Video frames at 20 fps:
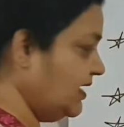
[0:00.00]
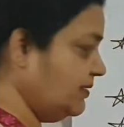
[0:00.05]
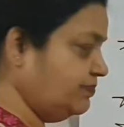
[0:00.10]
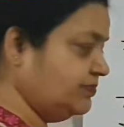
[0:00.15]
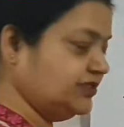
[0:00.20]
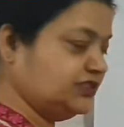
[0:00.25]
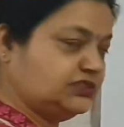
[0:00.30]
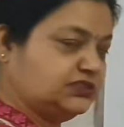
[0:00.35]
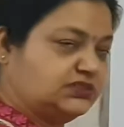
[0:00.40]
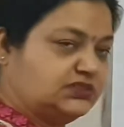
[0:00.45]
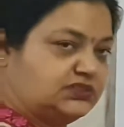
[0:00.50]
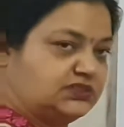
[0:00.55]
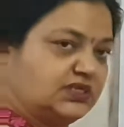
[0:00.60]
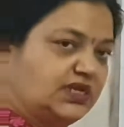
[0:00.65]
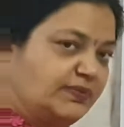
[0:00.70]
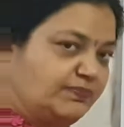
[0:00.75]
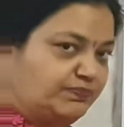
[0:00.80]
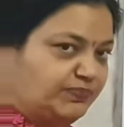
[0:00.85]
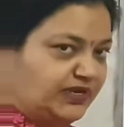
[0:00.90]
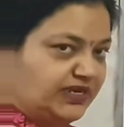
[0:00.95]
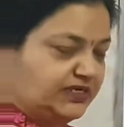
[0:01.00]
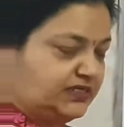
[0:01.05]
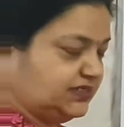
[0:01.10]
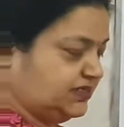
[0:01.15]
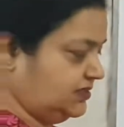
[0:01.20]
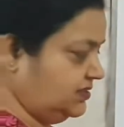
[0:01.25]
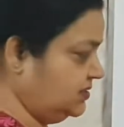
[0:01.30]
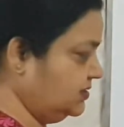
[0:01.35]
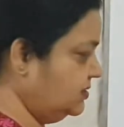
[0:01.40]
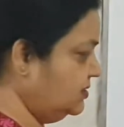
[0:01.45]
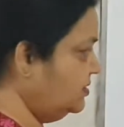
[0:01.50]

That much is completed.